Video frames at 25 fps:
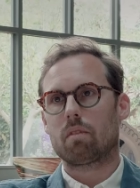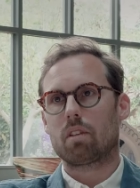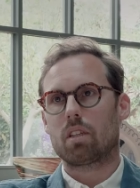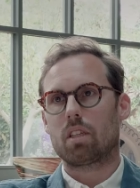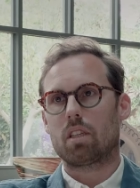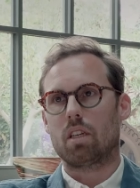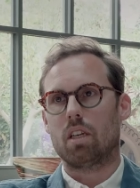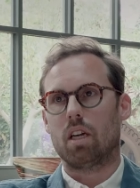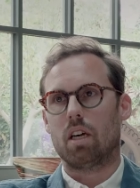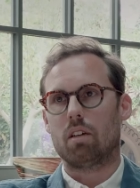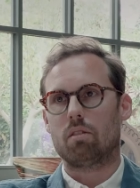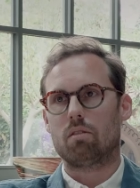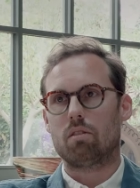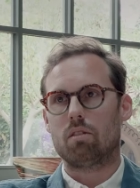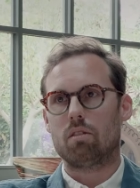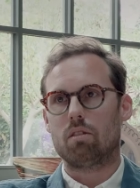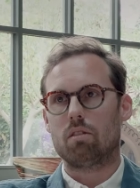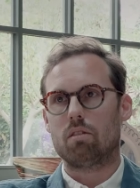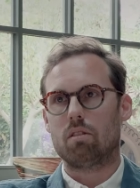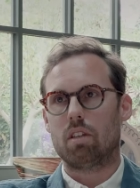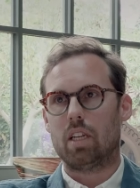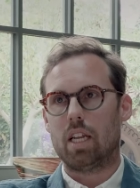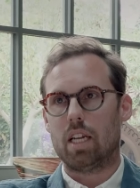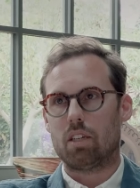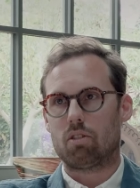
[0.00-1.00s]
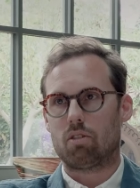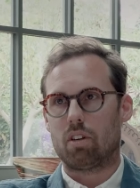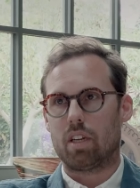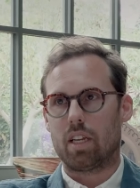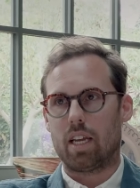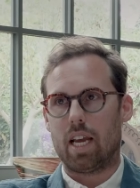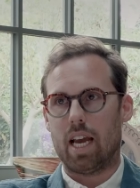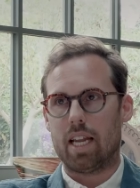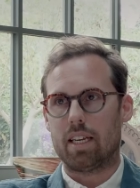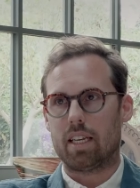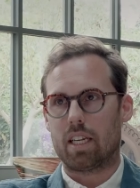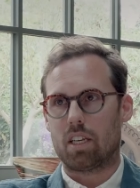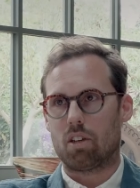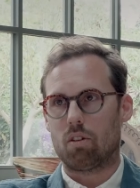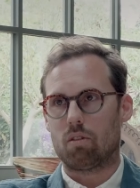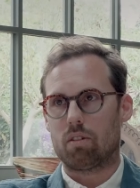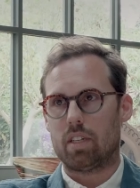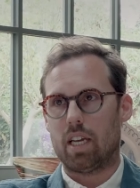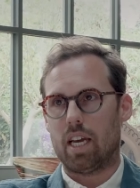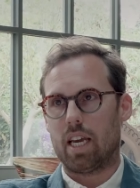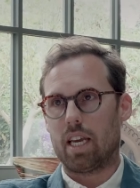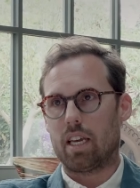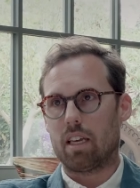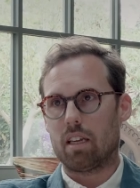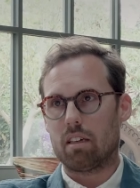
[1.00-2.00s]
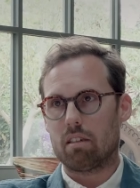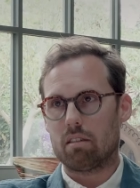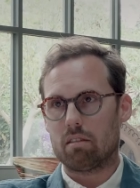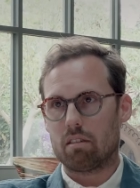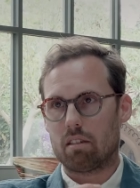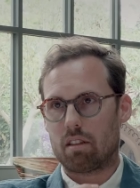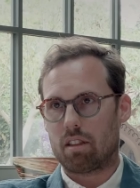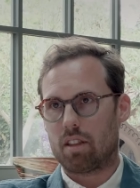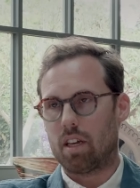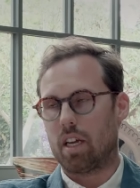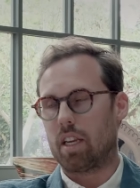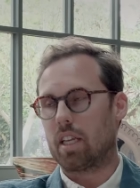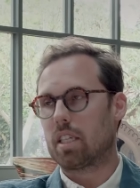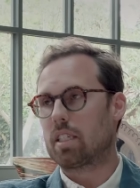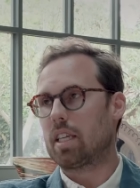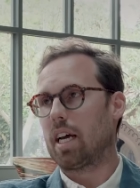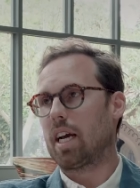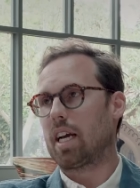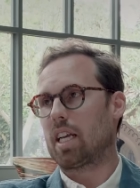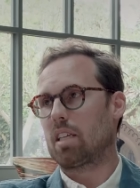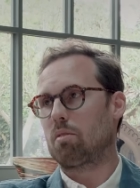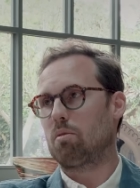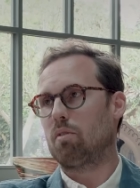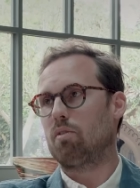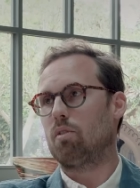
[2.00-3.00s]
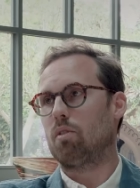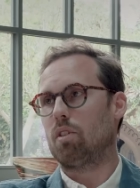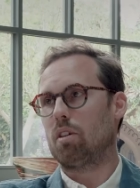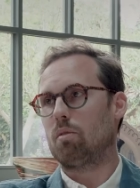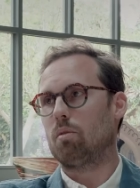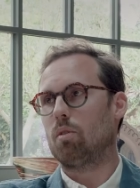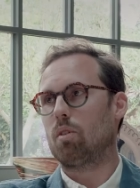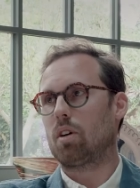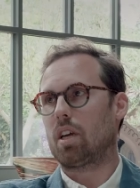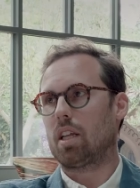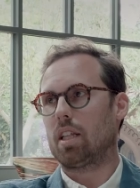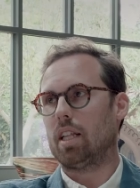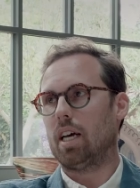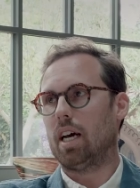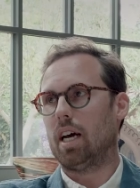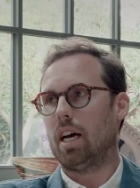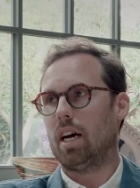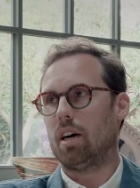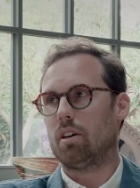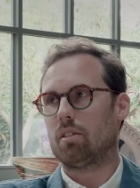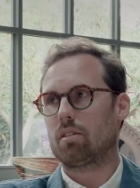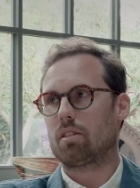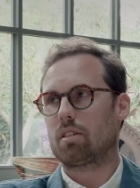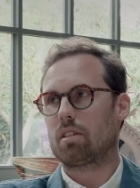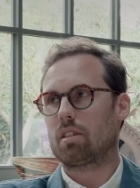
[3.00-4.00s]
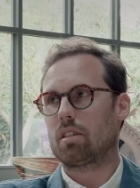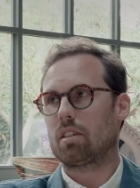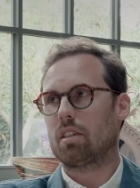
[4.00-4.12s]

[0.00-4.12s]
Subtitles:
literally ending your day 30 seconds before you walk in the house,